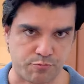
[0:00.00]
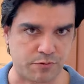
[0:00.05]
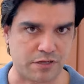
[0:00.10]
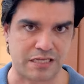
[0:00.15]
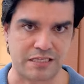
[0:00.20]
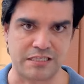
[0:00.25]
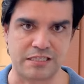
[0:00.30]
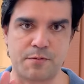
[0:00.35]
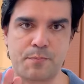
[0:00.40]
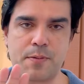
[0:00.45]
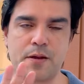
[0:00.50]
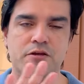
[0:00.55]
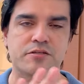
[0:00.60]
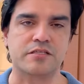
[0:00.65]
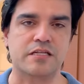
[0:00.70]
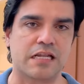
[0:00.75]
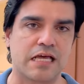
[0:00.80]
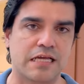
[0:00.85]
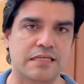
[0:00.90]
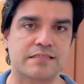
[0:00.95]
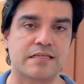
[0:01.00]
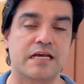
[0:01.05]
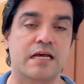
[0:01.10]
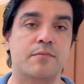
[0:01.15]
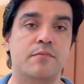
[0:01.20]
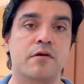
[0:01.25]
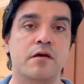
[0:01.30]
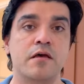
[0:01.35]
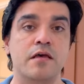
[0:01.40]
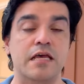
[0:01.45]
in comparison to the last
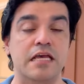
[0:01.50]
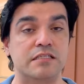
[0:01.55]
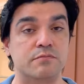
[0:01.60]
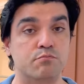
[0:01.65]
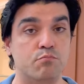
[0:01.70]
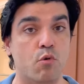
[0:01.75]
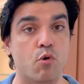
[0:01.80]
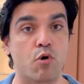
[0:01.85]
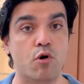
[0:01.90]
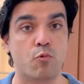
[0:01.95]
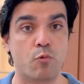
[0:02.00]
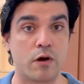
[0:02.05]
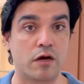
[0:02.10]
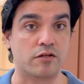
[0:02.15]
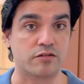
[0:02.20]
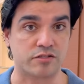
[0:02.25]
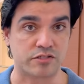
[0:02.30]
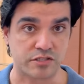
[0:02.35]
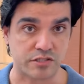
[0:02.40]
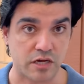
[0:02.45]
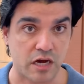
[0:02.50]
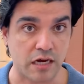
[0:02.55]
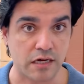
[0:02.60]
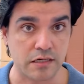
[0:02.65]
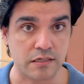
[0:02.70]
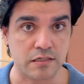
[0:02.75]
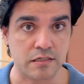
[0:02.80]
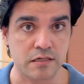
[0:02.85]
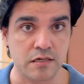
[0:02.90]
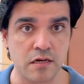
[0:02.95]
time, is more well
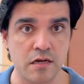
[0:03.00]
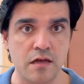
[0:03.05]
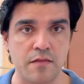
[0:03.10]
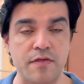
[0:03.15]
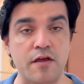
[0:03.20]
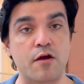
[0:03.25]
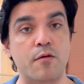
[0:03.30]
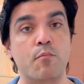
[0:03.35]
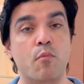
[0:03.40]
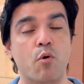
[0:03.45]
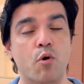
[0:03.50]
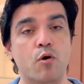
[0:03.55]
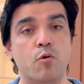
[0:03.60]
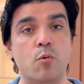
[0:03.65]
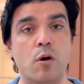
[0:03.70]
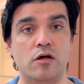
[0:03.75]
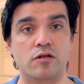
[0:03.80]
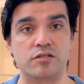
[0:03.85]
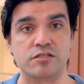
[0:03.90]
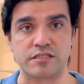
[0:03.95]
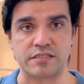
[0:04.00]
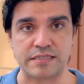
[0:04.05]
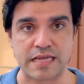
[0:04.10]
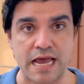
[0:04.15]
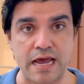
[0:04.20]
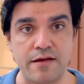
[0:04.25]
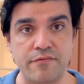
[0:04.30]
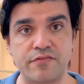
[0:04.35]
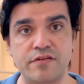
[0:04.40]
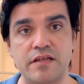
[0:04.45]
stocked. They're more well
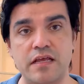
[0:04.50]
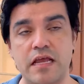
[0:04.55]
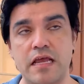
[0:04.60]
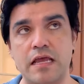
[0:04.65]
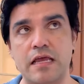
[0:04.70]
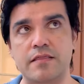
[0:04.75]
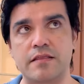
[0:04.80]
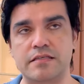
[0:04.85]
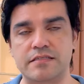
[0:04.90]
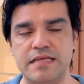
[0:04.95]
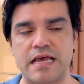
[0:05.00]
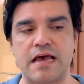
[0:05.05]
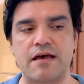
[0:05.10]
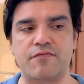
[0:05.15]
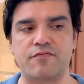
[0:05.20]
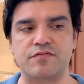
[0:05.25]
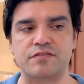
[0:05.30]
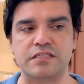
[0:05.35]
staffed, and the staff